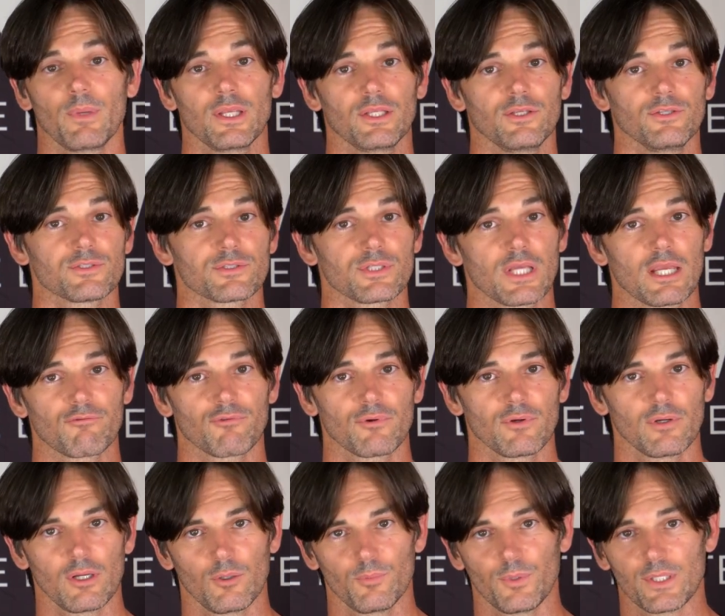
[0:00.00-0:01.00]
make you
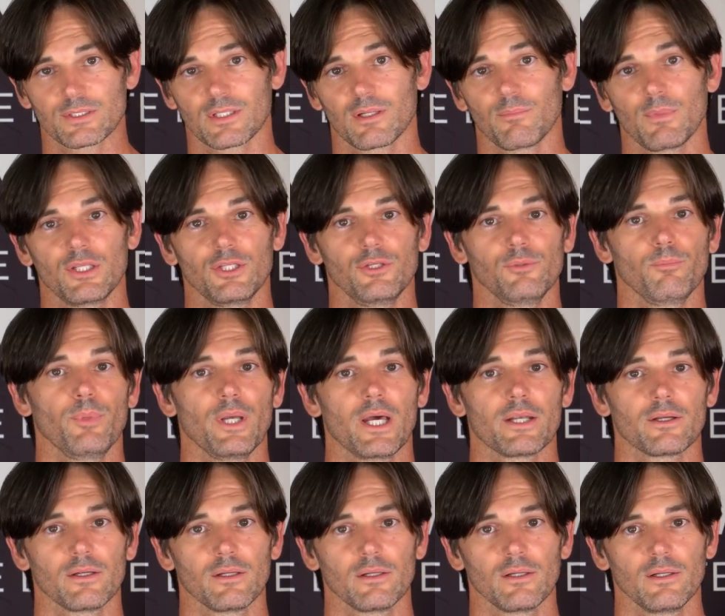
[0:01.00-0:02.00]
safer. I hope that's going to make you
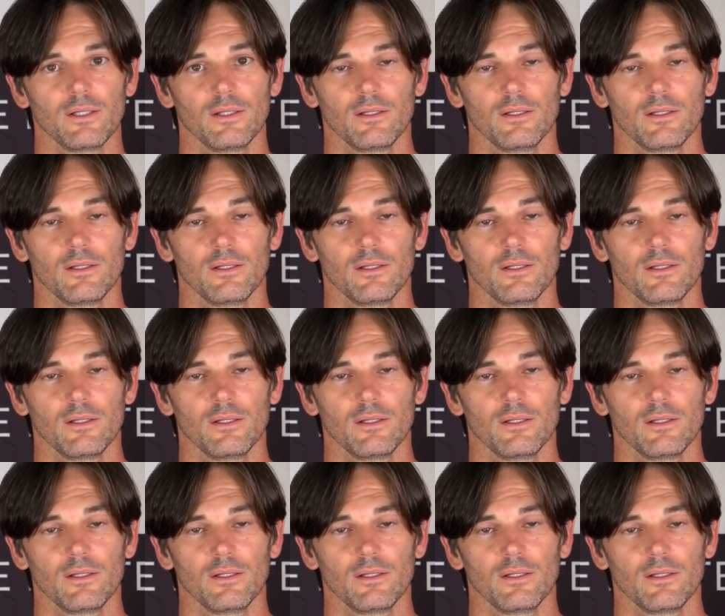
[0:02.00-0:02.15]
better.